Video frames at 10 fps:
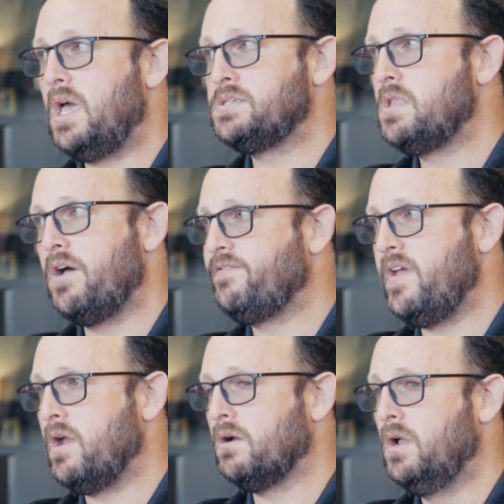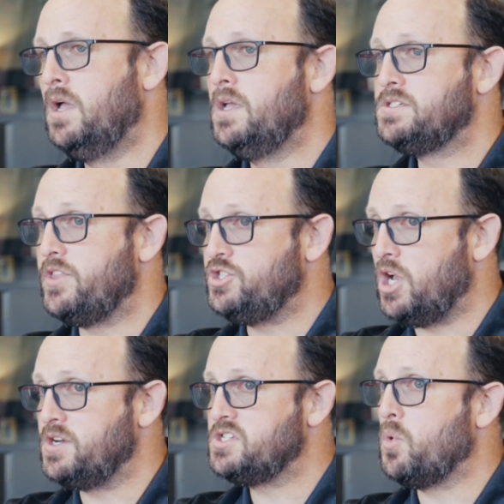That's not fair. So the
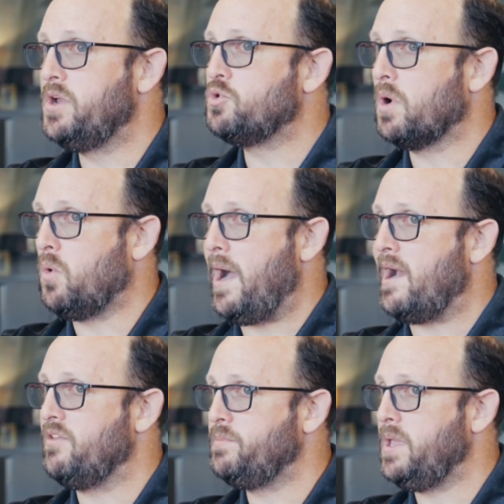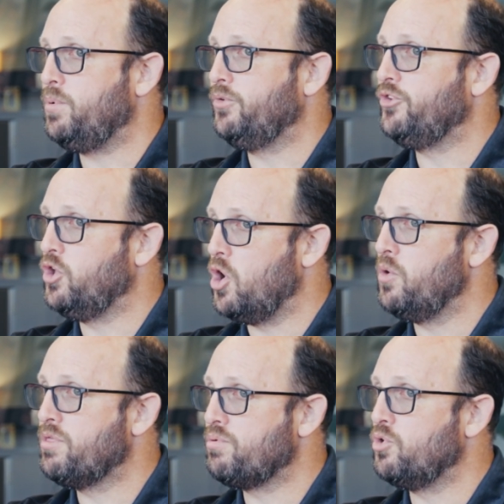judge is going to require the people to
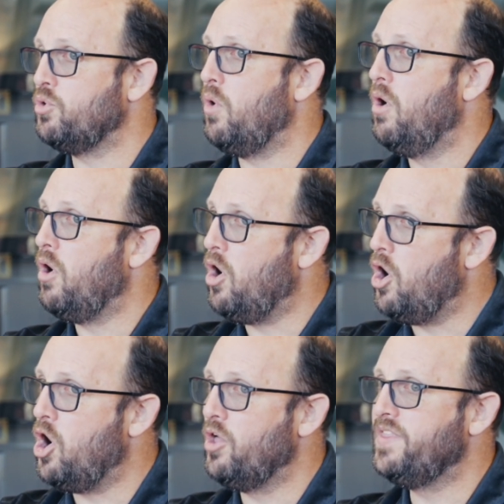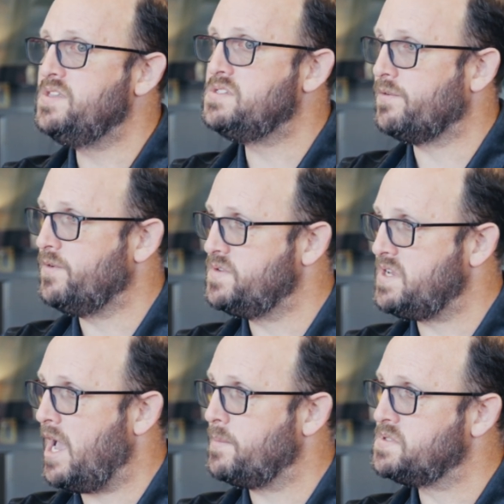go through all these different
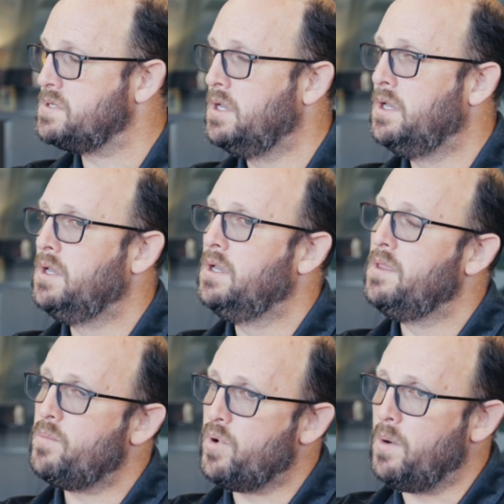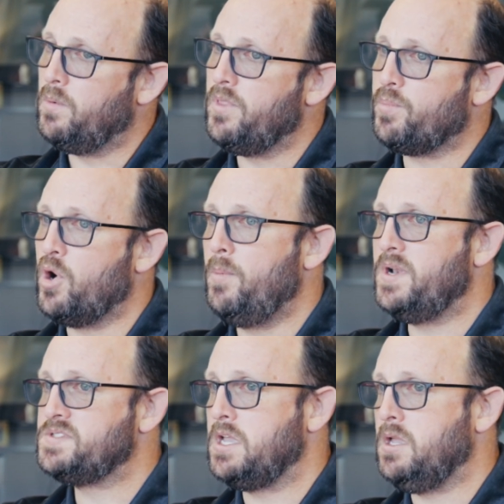steps. The problem with the
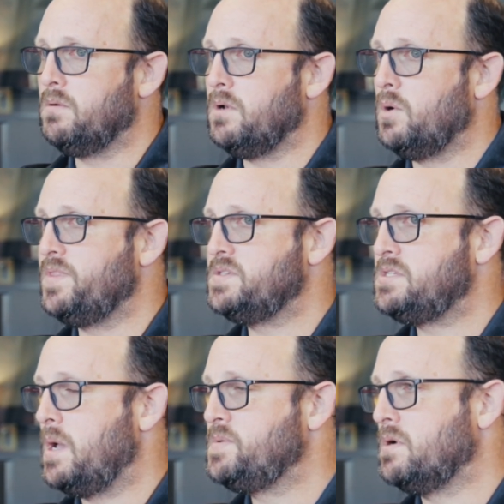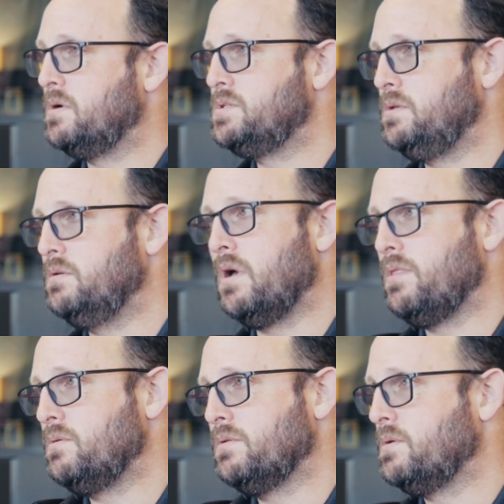probate is that you don't know what the steps are until you've gone
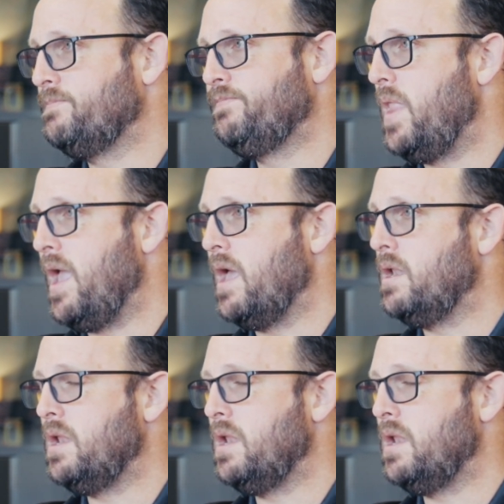through them. And